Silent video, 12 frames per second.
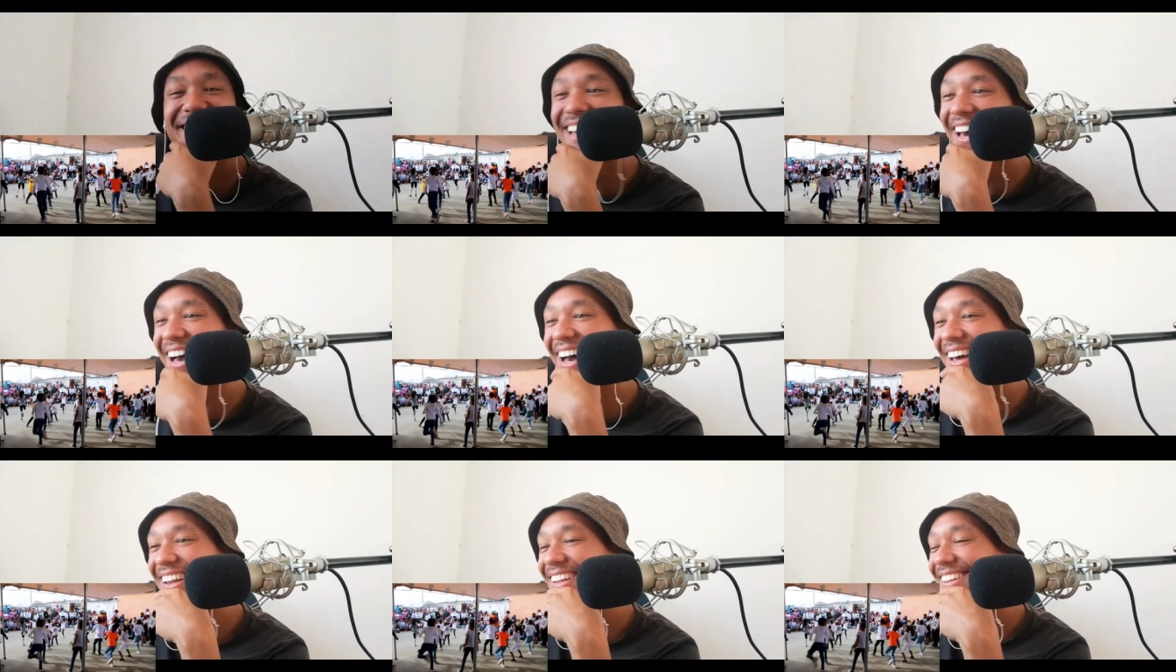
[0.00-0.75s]

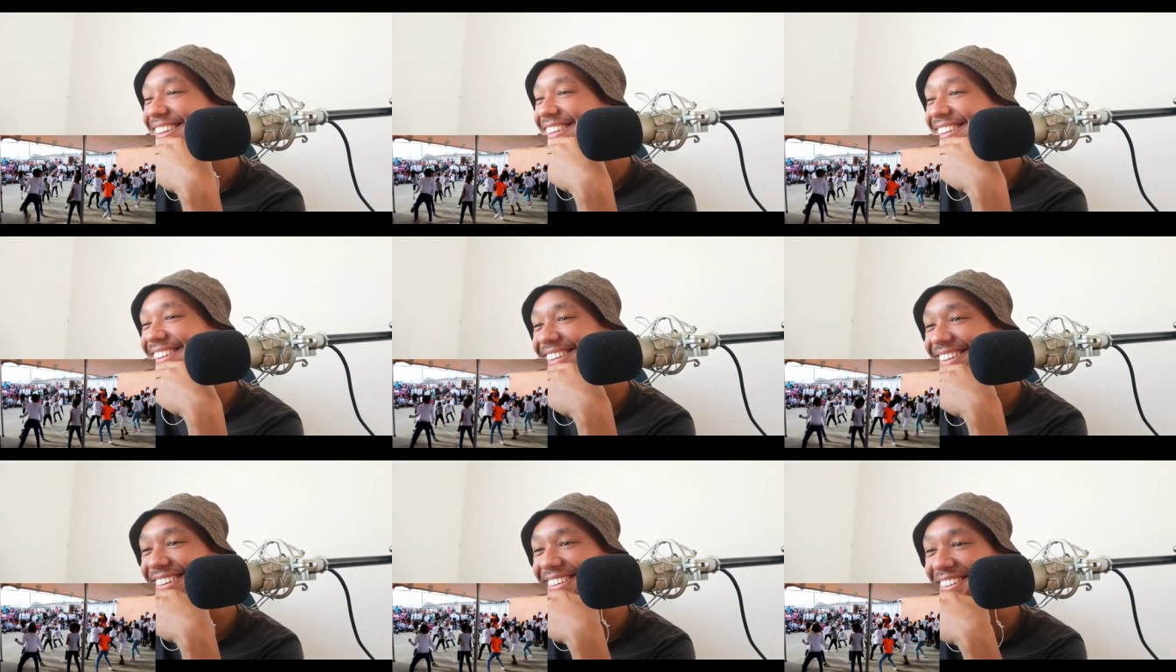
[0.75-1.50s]
Yeah, dude.
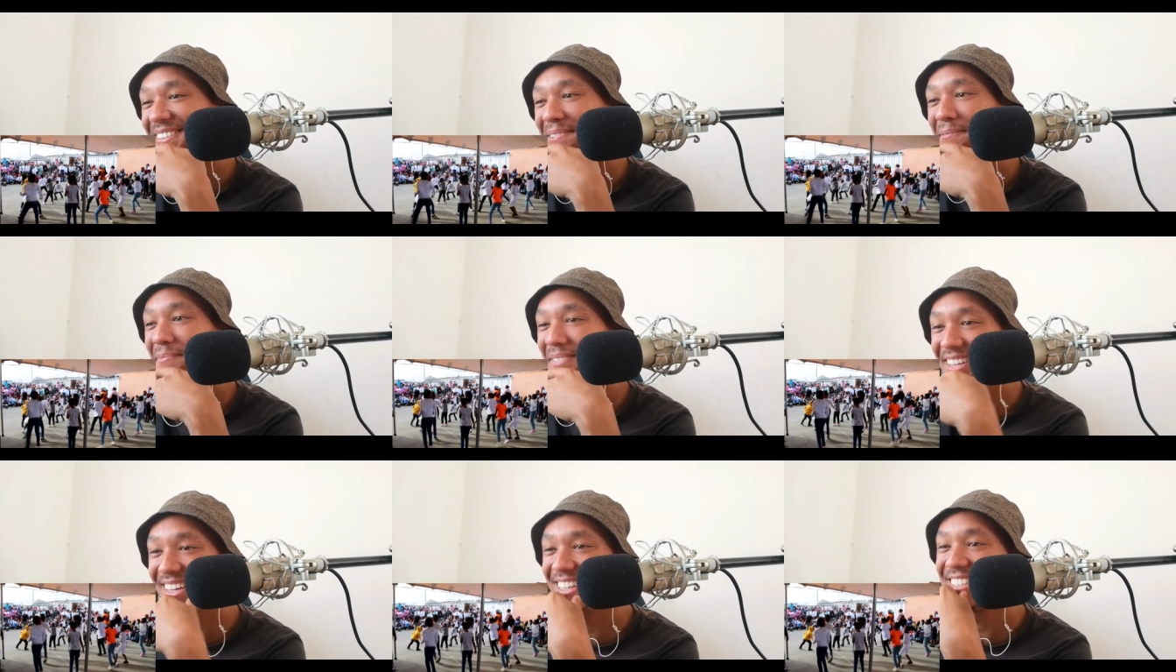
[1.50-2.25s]

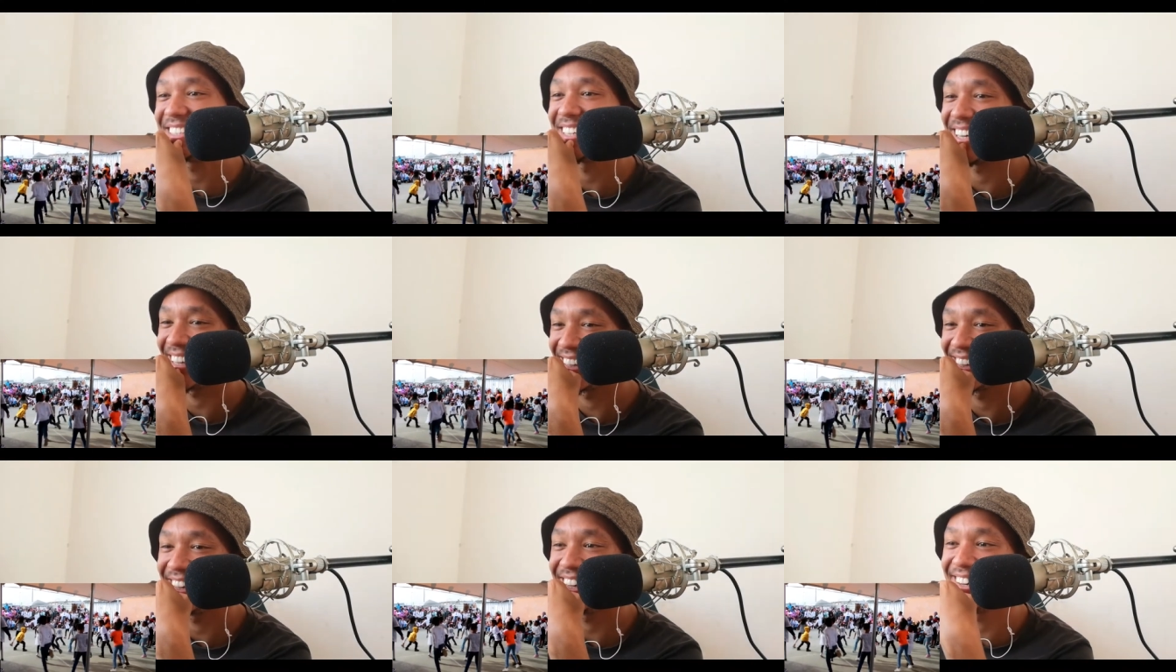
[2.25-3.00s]
Us,
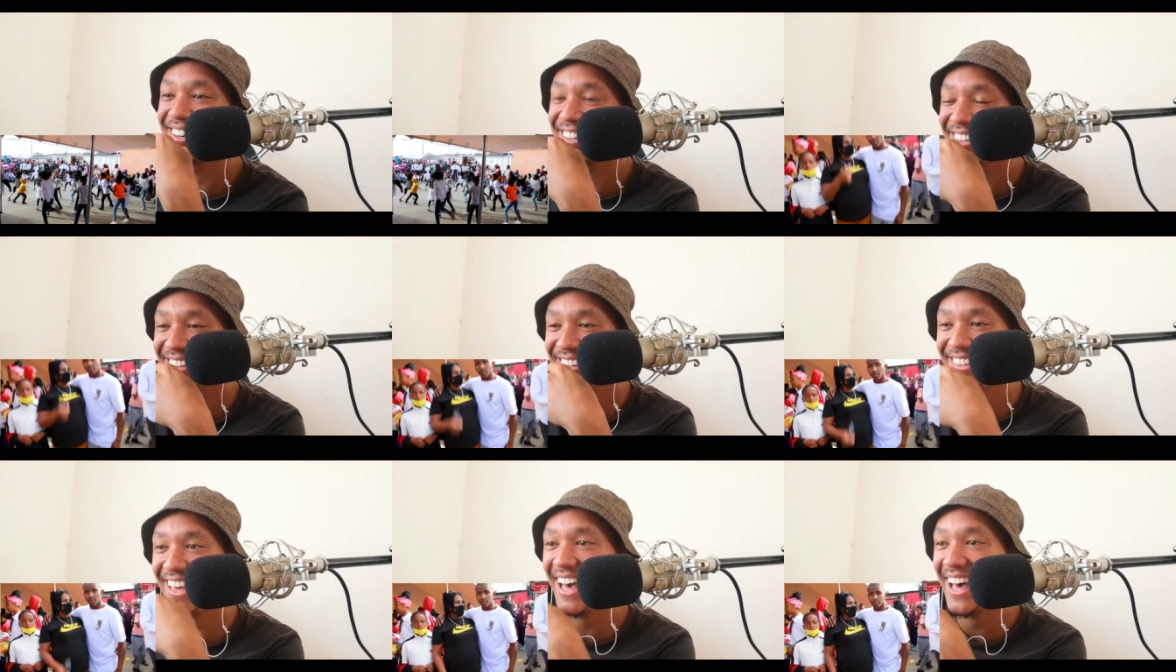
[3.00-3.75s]
yeah.
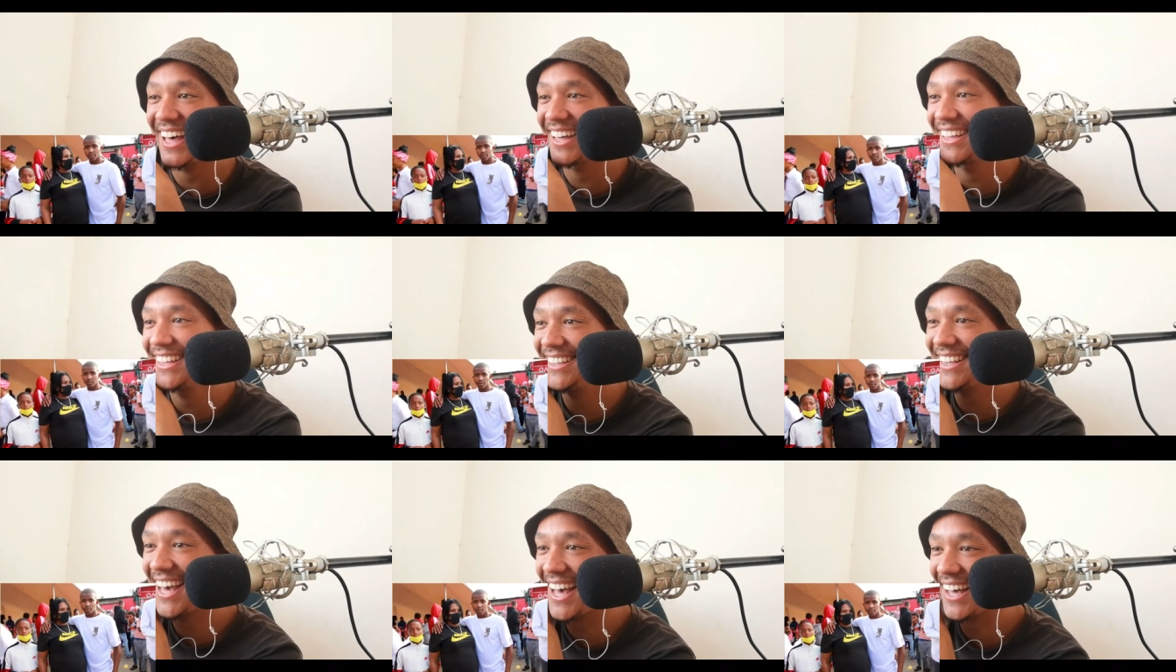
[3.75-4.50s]

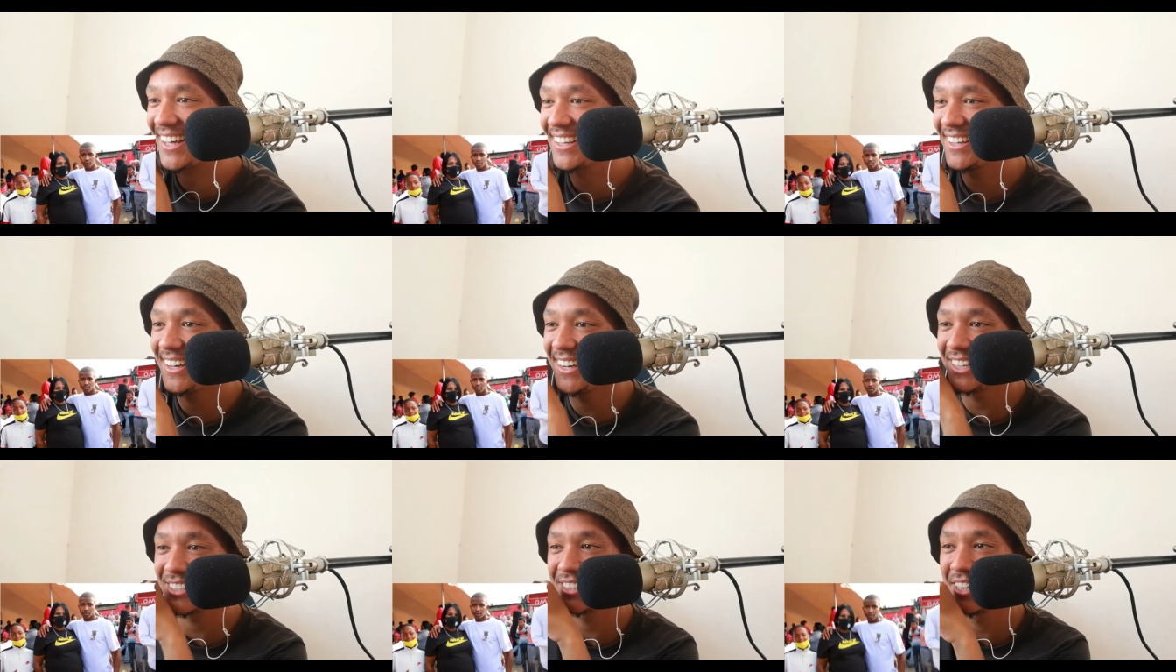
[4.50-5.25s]
Yeah.
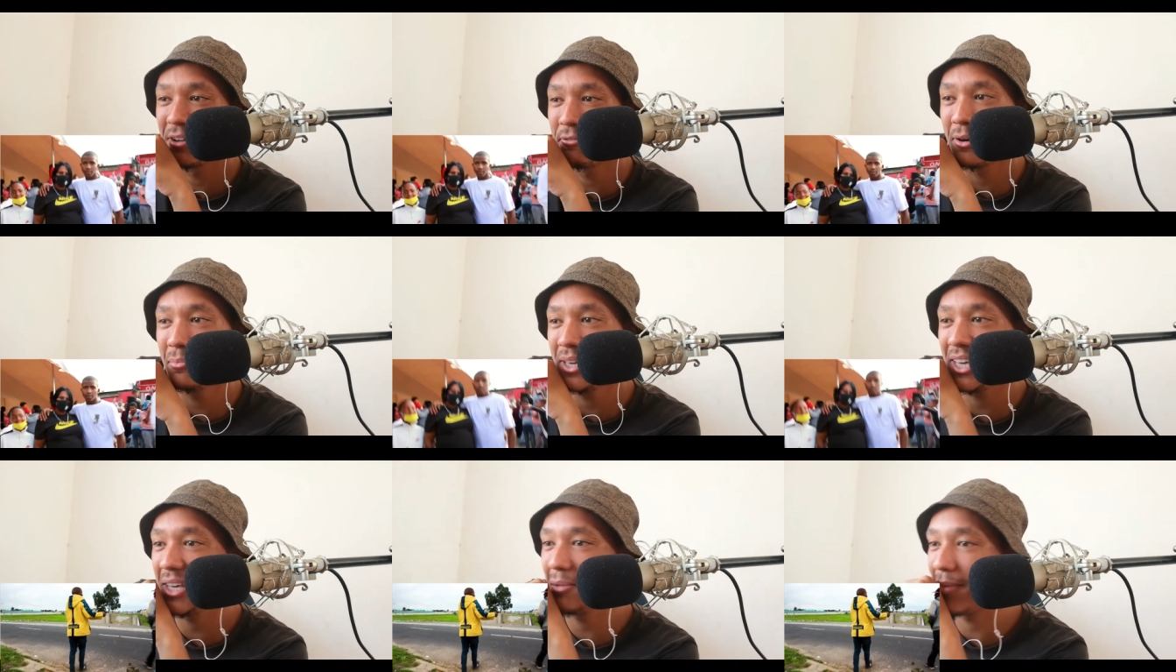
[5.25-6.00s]
Us, for
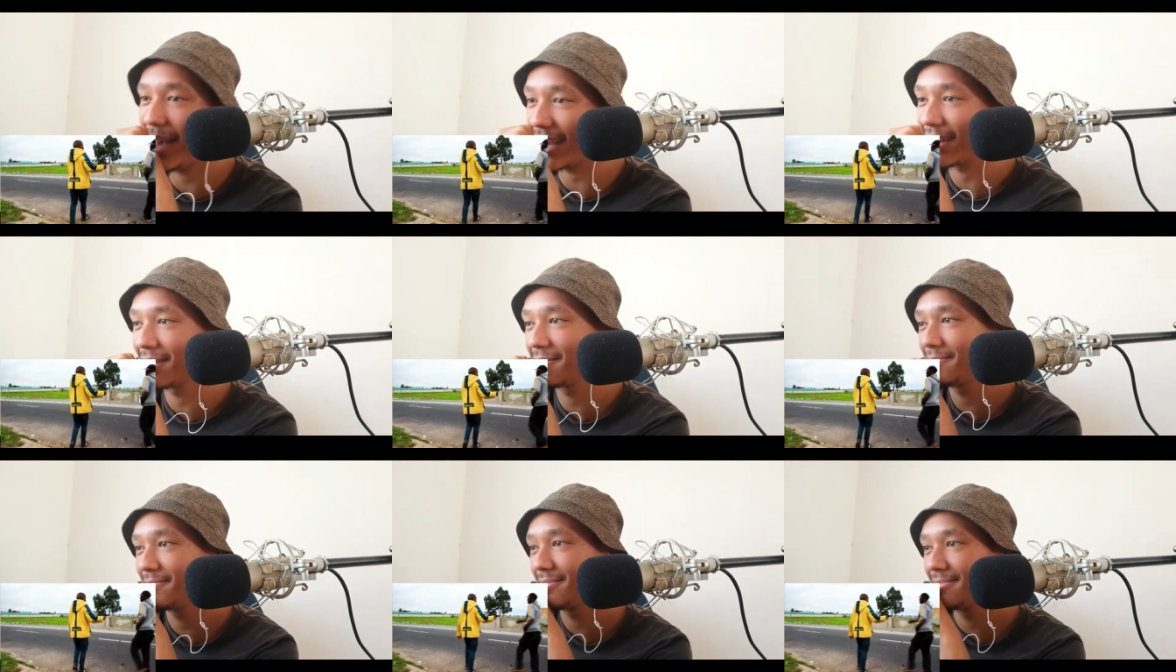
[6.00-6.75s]
Micky Mack.
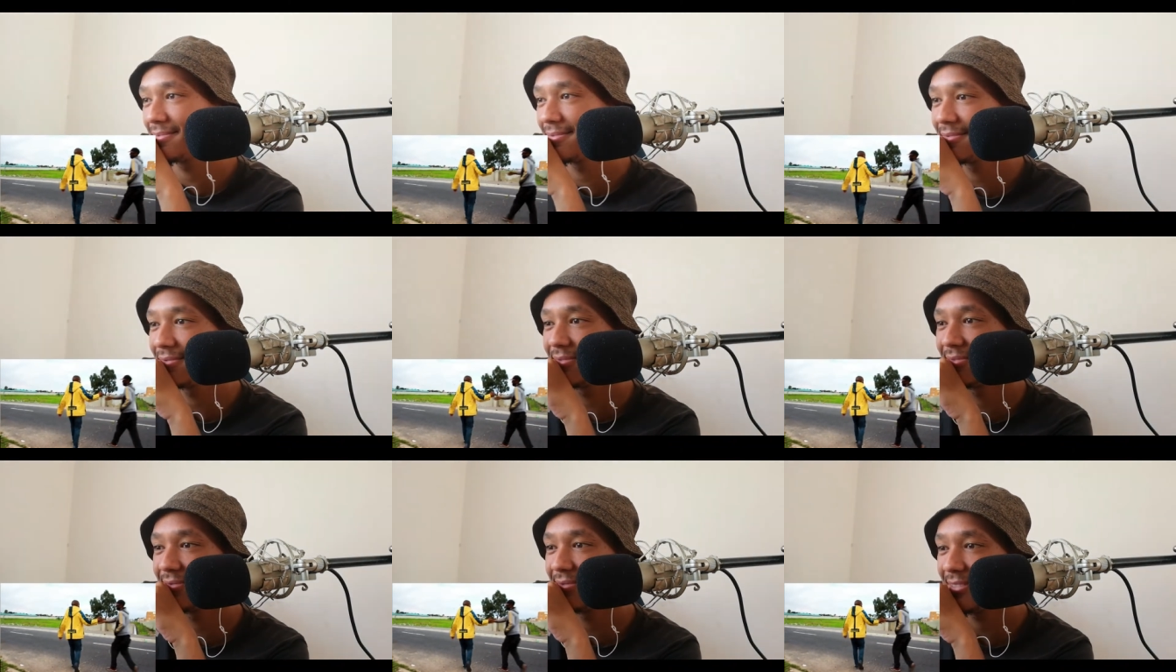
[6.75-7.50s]

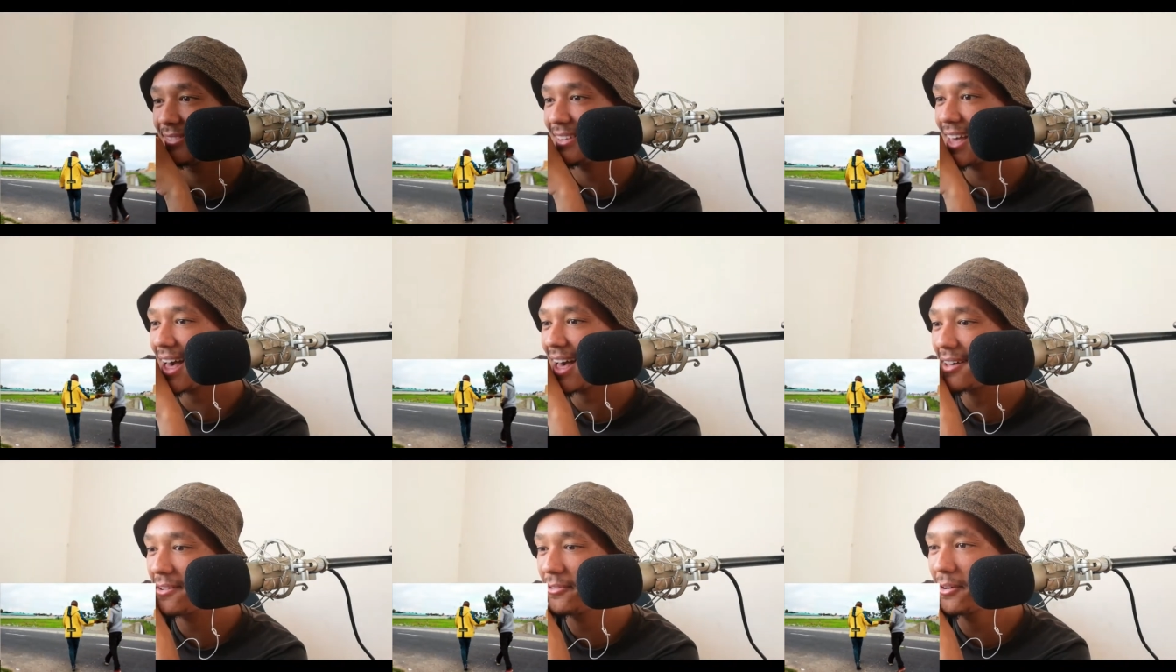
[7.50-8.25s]

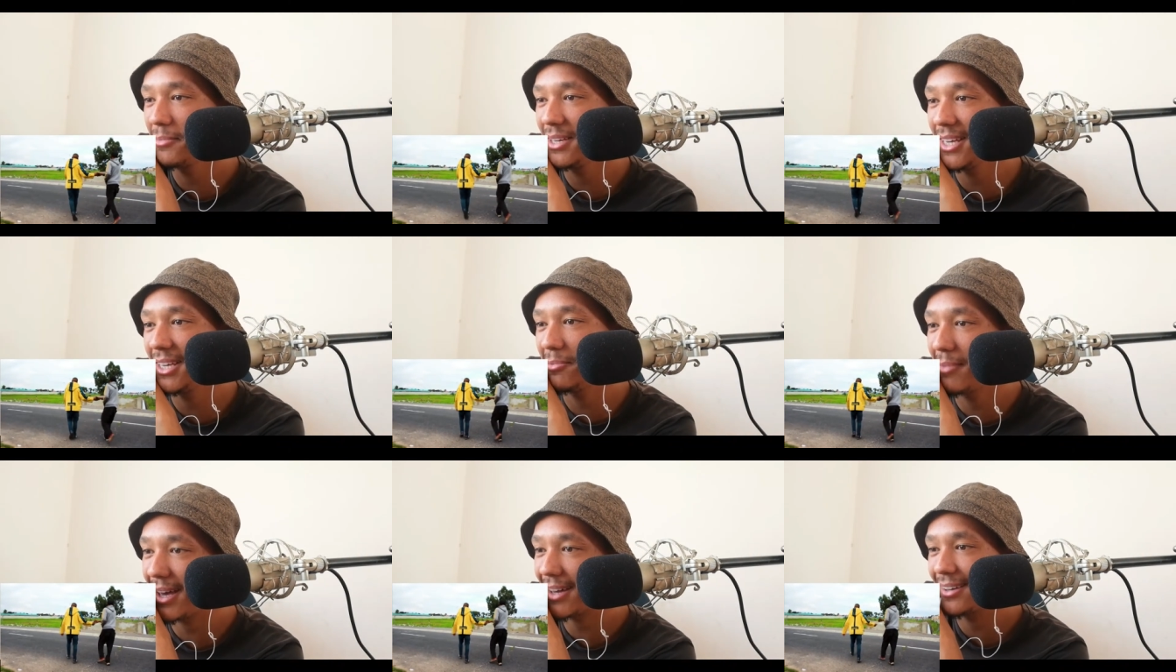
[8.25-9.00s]
Yeah, for Micky
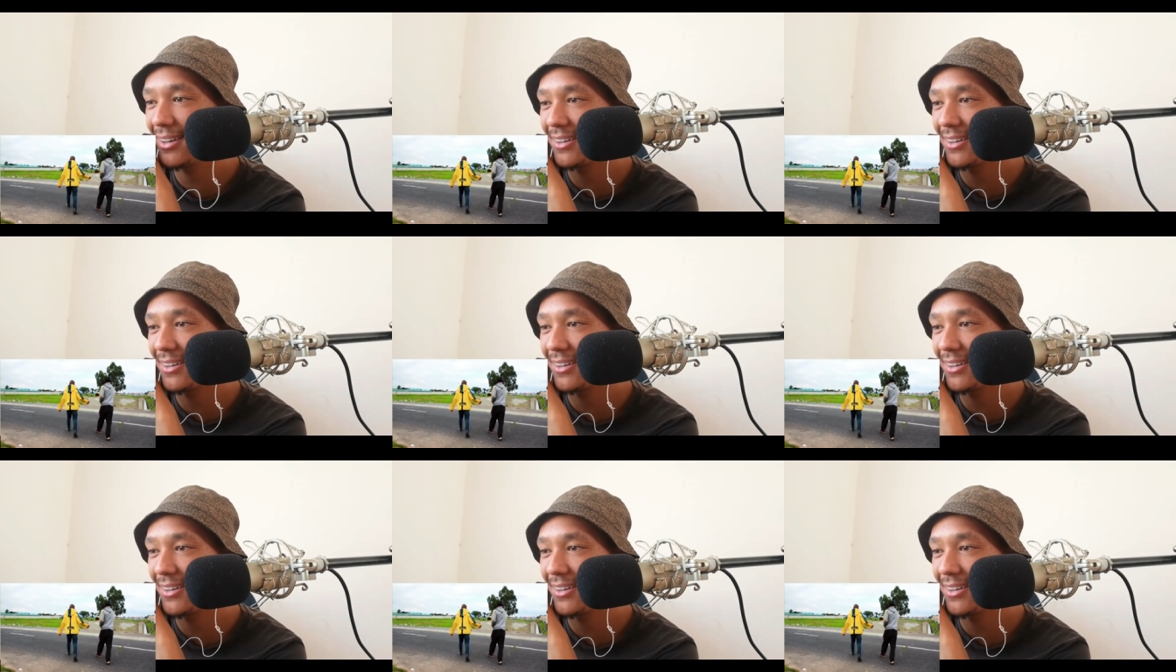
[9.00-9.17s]
Mack.